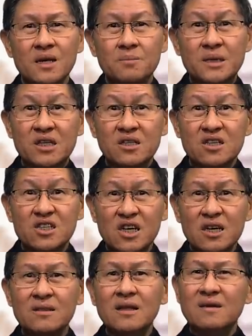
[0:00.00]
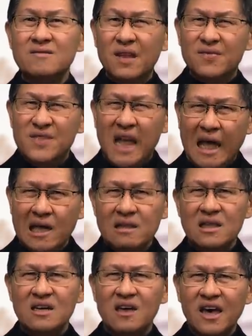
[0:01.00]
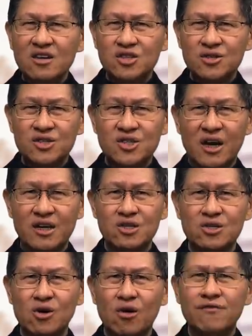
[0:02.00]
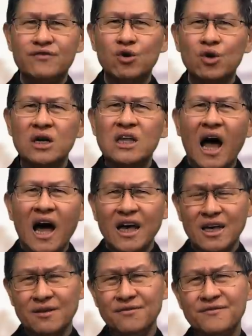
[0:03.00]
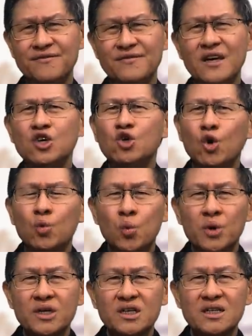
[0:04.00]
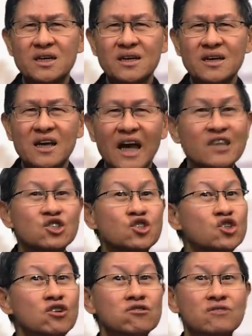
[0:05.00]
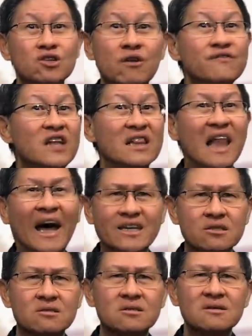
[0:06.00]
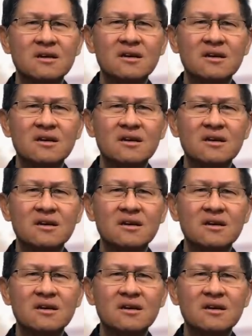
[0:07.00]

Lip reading: but it is in the daily exercise of your life, your work as children of the light,